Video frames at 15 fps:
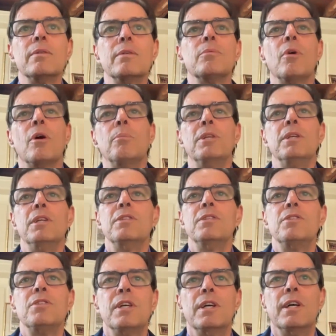Robin
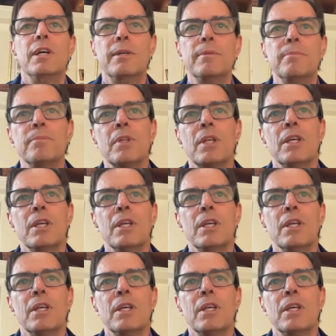is an